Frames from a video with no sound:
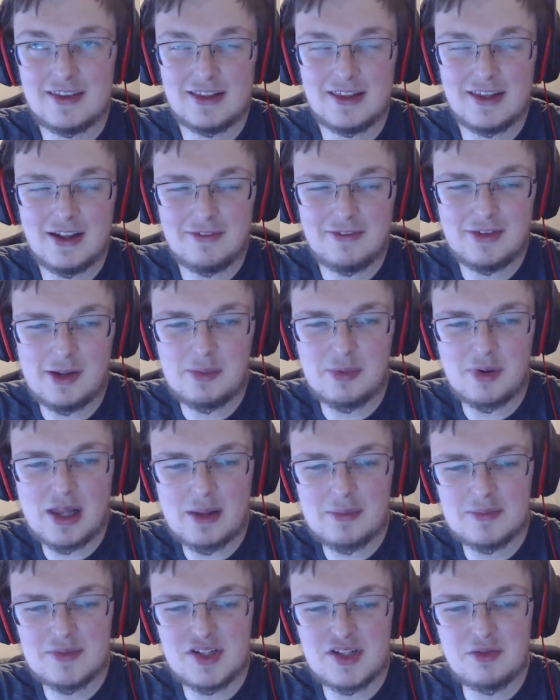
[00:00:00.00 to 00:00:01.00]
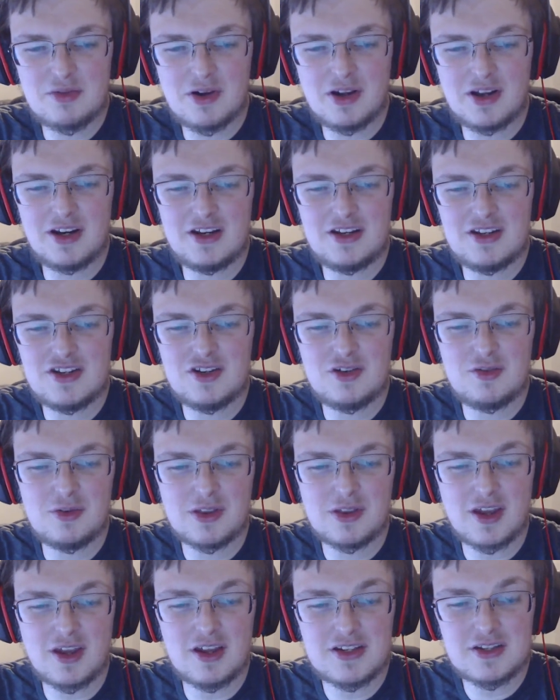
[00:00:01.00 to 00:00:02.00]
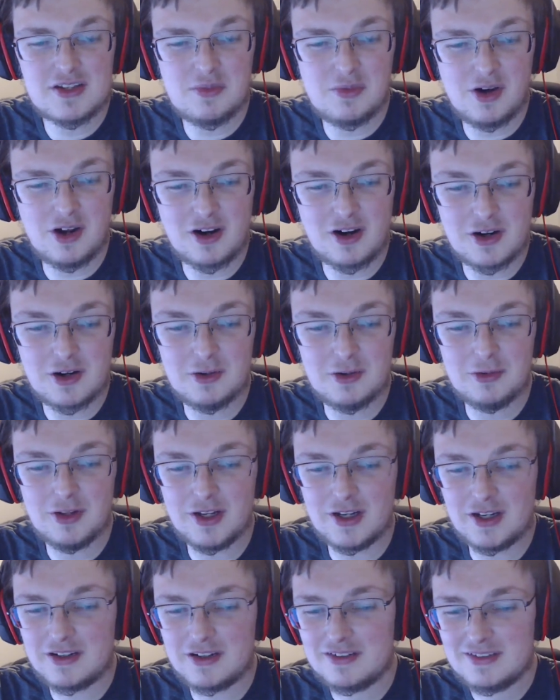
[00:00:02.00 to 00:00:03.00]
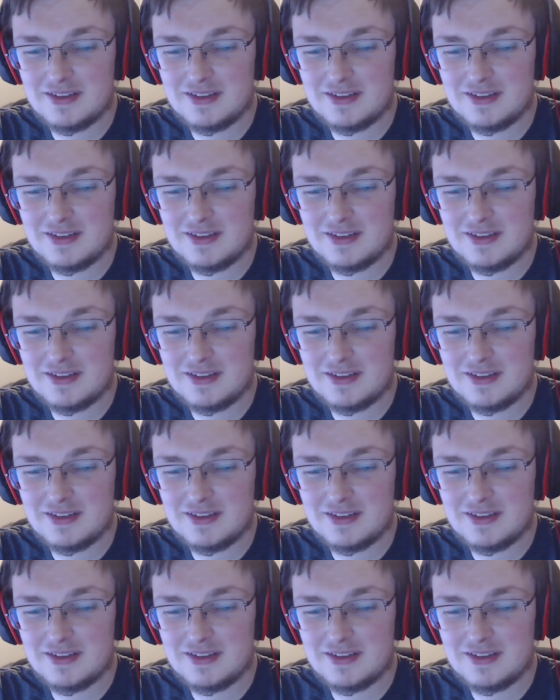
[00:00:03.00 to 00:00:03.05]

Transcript: the lovely problems you run into with custom water cooling.